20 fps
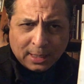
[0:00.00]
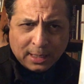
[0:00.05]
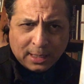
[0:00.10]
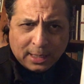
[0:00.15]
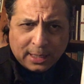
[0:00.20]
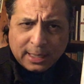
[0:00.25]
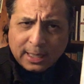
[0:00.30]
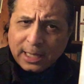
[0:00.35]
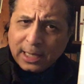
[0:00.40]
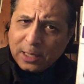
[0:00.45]

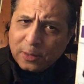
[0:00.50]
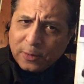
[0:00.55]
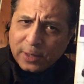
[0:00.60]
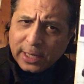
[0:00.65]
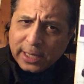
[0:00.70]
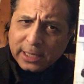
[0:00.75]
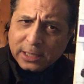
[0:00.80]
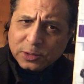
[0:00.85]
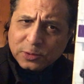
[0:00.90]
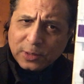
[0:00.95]
In High
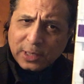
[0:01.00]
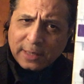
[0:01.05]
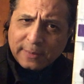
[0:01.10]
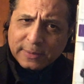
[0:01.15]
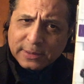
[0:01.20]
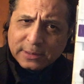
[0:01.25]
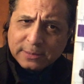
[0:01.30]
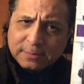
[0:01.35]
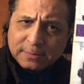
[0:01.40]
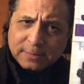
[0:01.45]
Rise, you have
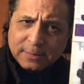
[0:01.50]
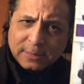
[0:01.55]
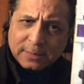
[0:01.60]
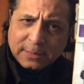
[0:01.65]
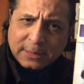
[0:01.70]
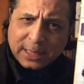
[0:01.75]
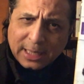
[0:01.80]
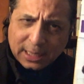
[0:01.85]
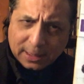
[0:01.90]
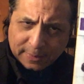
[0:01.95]
a
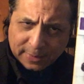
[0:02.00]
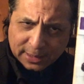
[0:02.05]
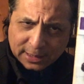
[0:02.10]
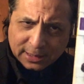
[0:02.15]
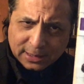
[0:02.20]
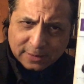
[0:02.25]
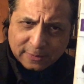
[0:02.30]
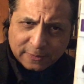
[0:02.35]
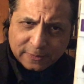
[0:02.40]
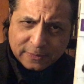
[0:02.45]

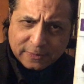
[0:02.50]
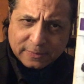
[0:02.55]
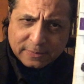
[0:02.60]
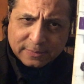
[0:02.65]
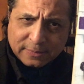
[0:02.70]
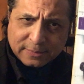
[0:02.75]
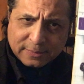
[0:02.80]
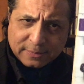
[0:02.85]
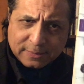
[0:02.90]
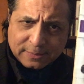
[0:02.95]
tenement of
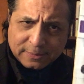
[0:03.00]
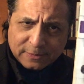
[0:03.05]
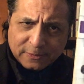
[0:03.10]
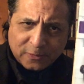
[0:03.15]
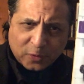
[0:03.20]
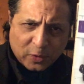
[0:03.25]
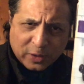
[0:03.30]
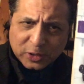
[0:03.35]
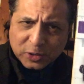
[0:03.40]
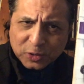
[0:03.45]

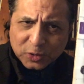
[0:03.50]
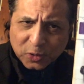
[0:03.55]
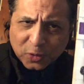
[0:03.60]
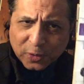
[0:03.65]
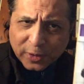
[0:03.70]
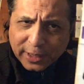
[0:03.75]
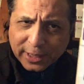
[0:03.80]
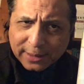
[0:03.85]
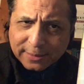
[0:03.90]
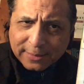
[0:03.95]

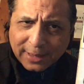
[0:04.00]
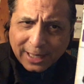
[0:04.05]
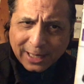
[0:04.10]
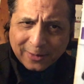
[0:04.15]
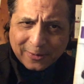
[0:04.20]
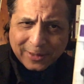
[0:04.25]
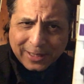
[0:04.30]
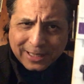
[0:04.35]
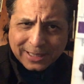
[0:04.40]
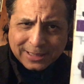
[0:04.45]
40-story
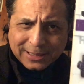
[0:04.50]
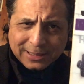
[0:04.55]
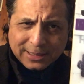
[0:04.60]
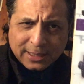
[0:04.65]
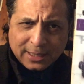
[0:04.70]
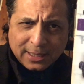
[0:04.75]
high-rise